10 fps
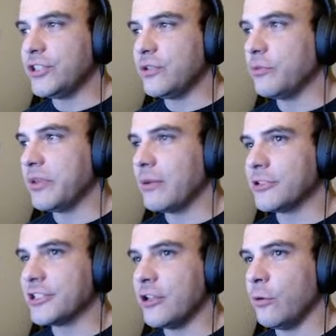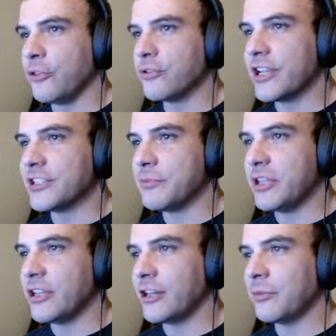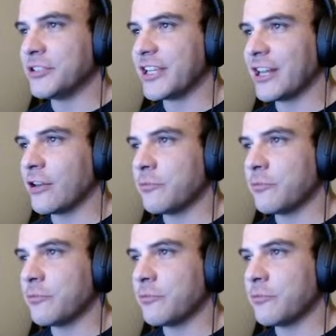she wouldn't be able to deal with your days of being unable to get